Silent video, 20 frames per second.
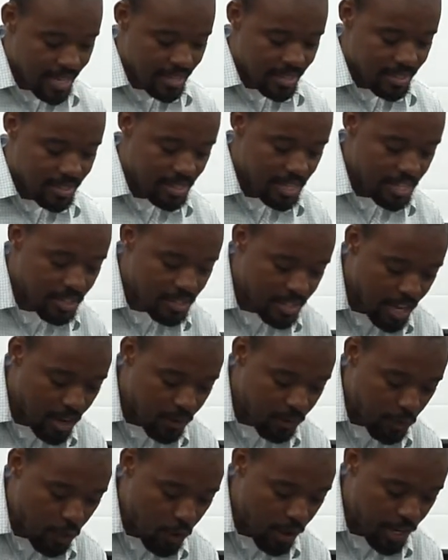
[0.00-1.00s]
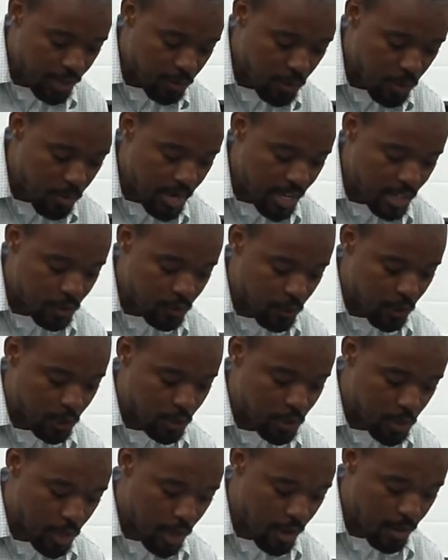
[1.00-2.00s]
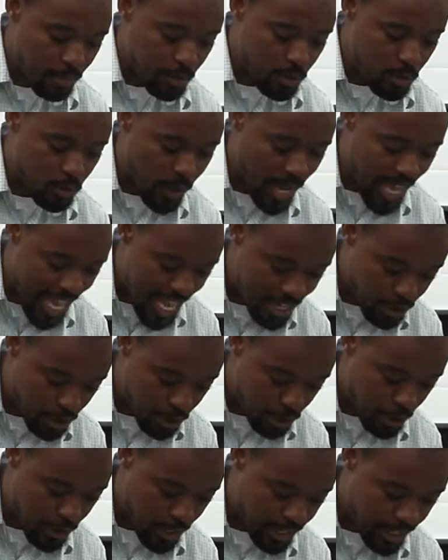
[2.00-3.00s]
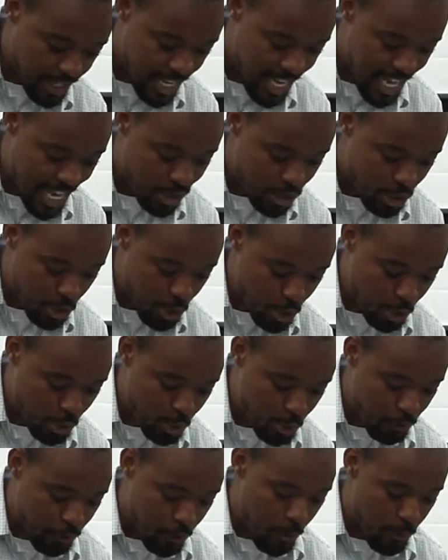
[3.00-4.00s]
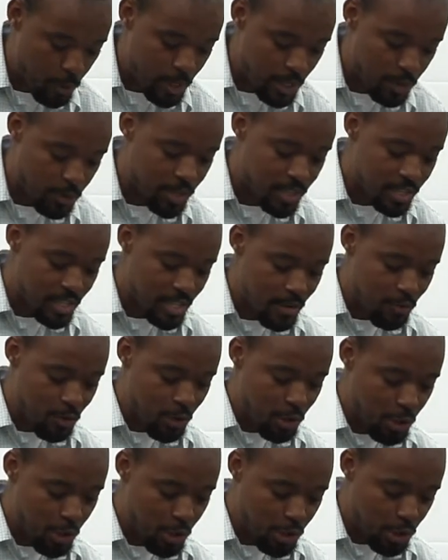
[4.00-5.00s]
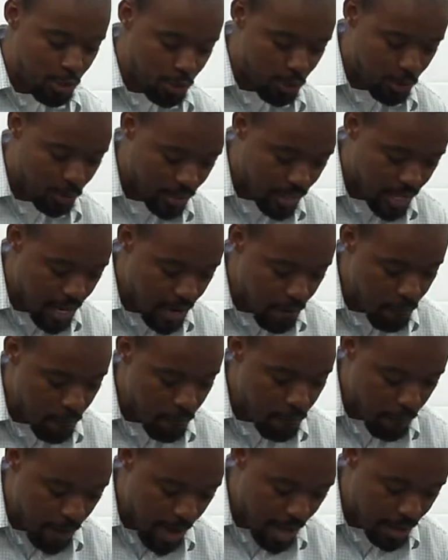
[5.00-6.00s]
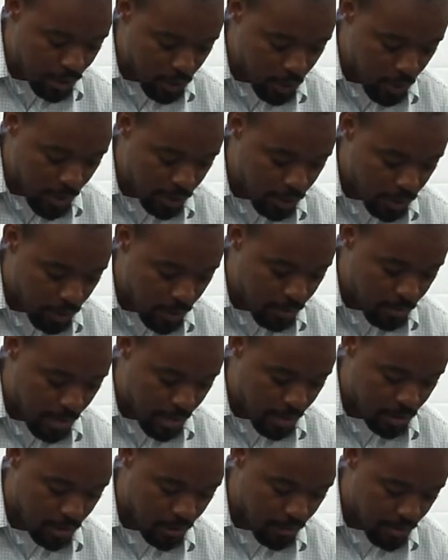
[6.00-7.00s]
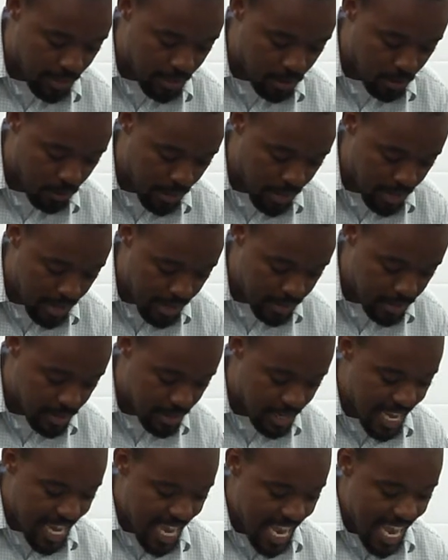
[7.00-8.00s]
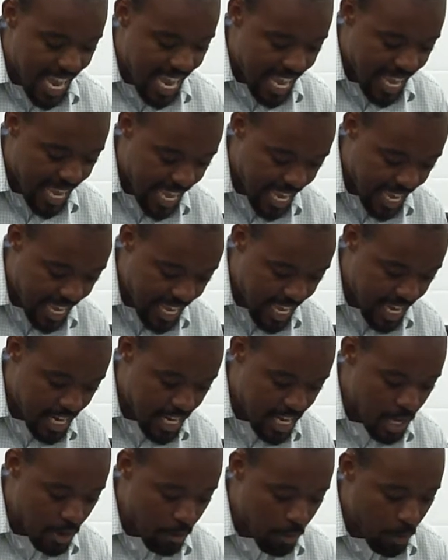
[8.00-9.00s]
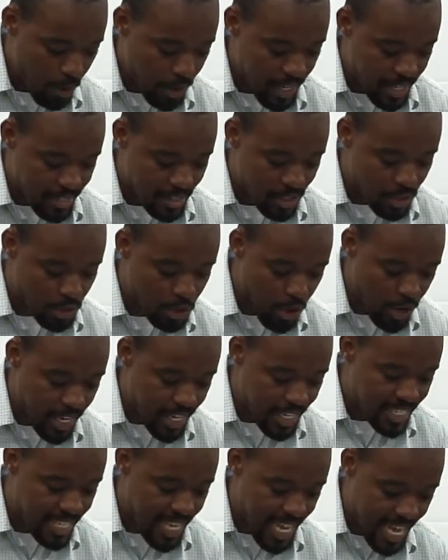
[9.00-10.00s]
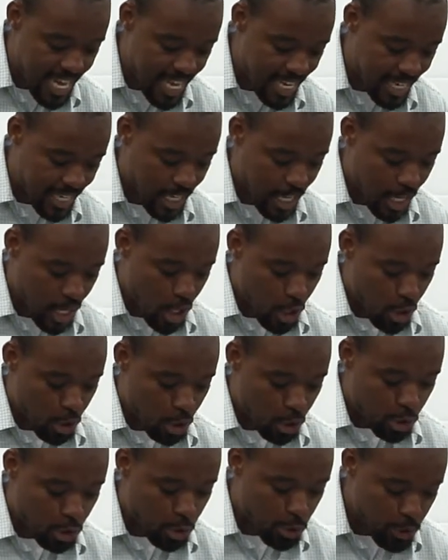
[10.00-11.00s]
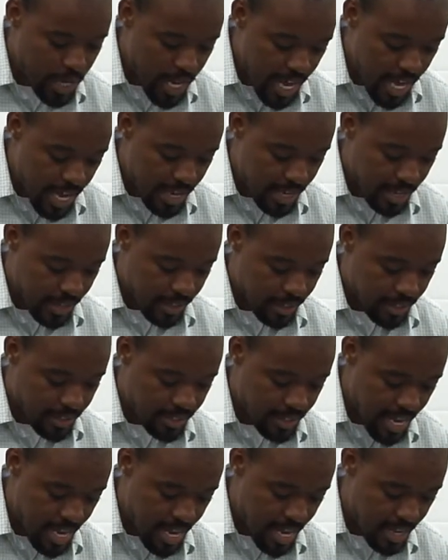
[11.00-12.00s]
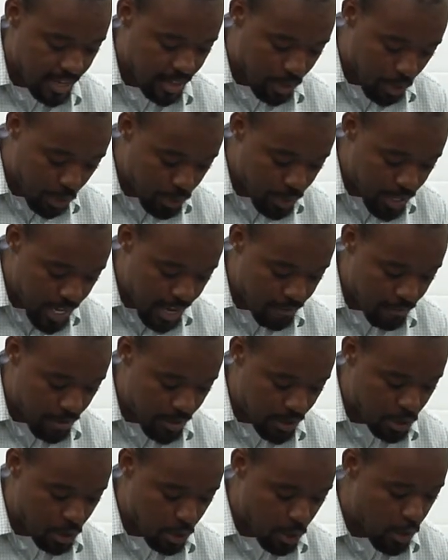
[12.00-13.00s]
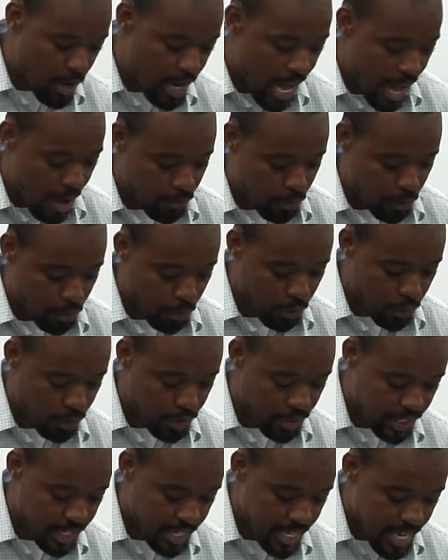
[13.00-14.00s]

Since therefore it remains for some to enter it, and those who formerly received the good news failed to enter it because of disobedience, again he appointed a certain day today, saying through David so long afterward,